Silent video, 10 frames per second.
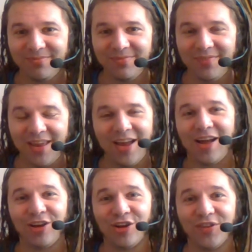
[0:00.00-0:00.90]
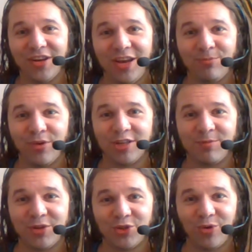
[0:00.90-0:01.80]
yeah, I love it. It brings
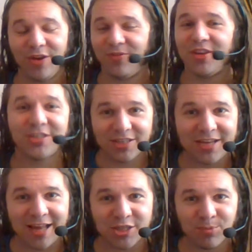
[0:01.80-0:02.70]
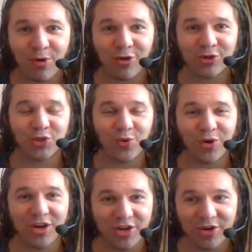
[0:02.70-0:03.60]
me joy. If this does not spark
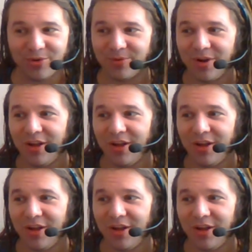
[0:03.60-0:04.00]
joy in you,